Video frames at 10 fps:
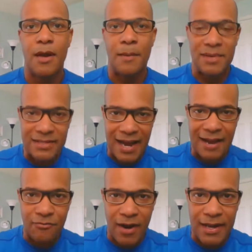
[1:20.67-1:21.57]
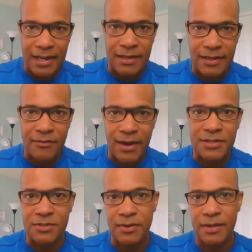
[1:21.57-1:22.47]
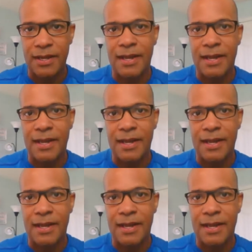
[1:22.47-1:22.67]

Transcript: I'm gonna dive right in and get right to it.